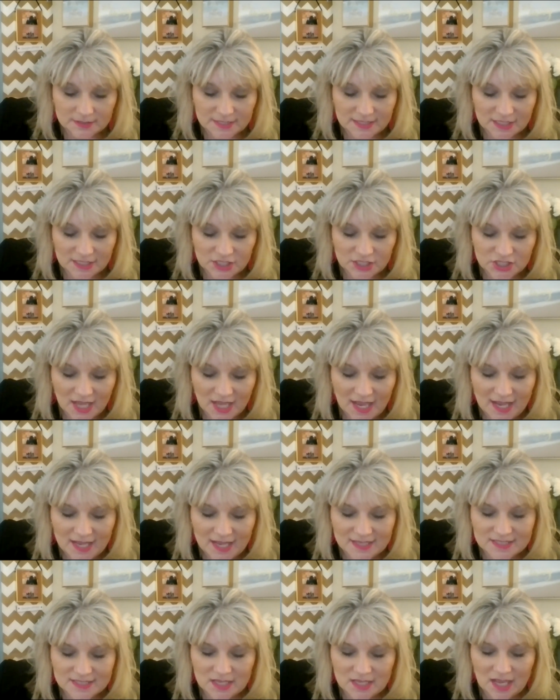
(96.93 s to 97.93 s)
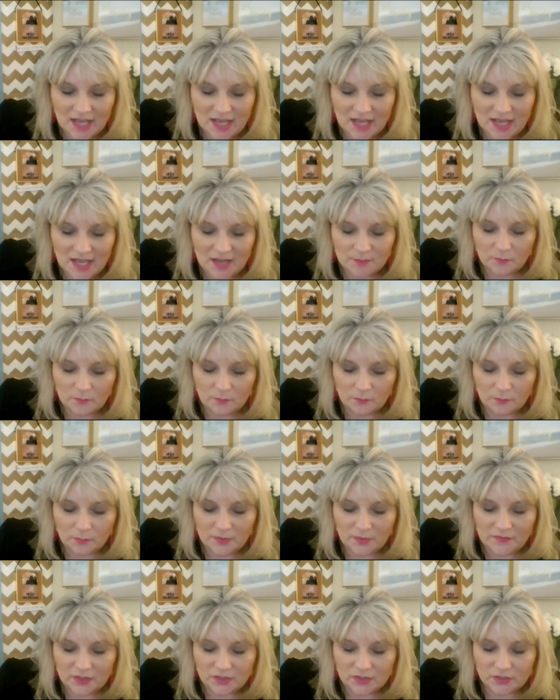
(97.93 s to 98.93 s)
Tanisha has um,
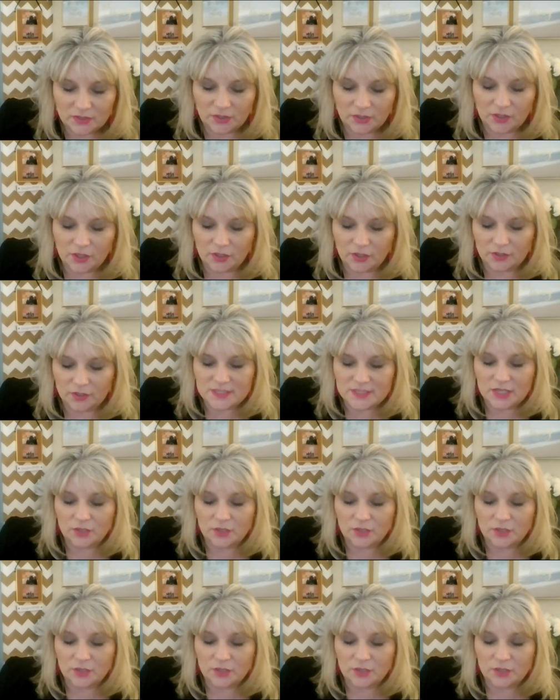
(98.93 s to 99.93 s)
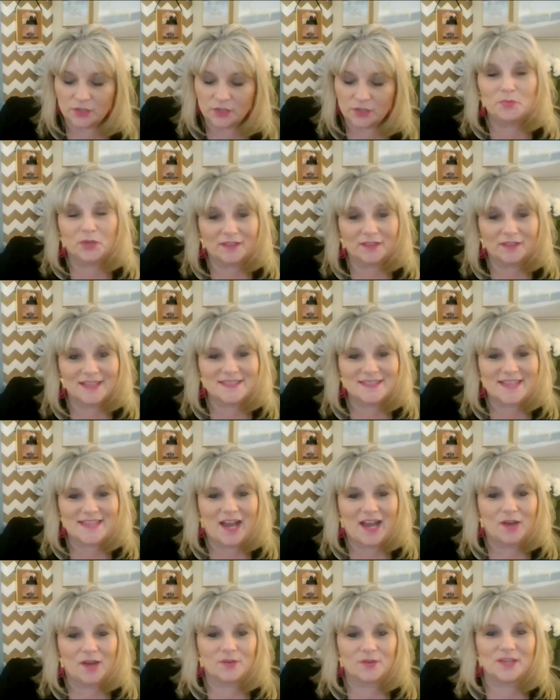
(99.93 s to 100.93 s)
revealed her hurts in her new book
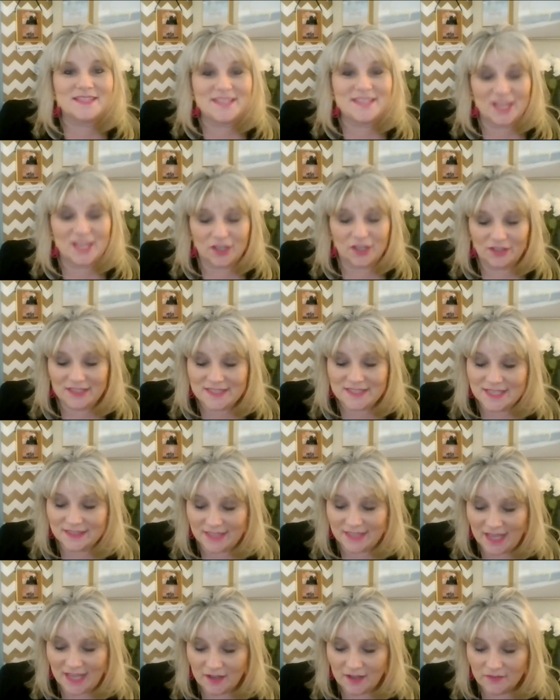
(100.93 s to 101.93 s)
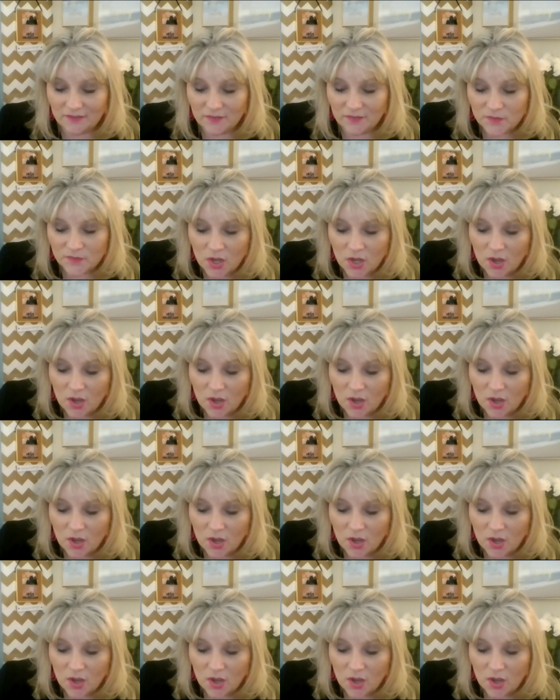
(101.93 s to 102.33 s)
that's out, Daring to Love,